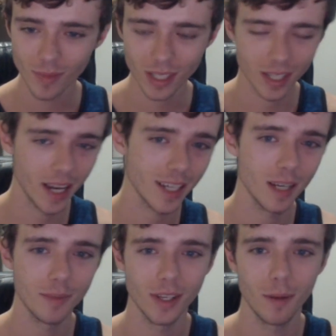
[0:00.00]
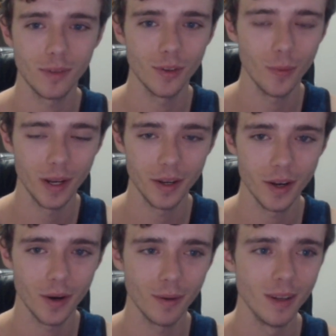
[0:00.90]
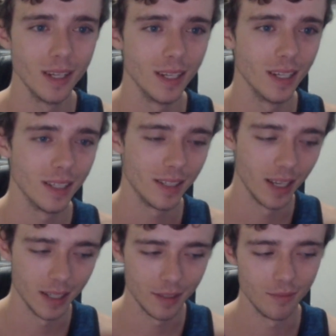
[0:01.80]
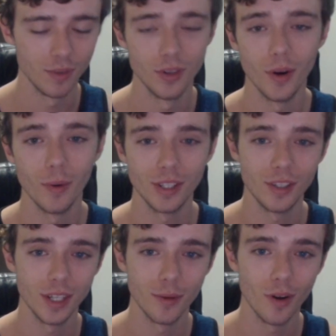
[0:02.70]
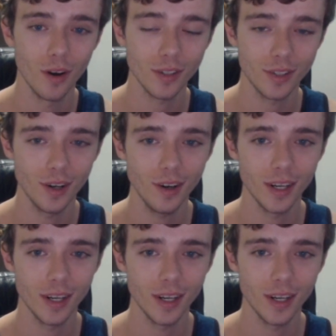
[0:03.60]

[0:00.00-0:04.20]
Guy comes up to the window, says, "You know what you did wrong, sir?" I